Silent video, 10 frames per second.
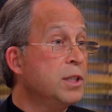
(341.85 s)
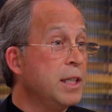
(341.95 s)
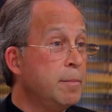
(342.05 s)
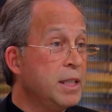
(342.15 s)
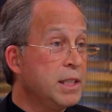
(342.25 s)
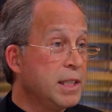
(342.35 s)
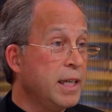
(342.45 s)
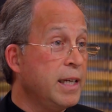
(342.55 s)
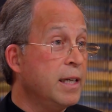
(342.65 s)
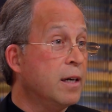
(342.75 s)

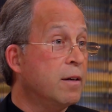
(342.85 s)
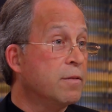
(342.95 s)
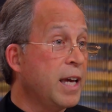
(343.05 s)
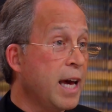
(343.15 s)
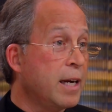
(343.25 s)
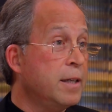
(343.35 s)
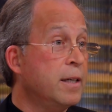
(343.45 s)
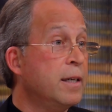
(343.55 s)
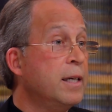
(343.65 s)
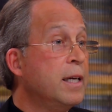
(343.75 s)
CBC of
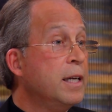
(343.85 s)
Canada,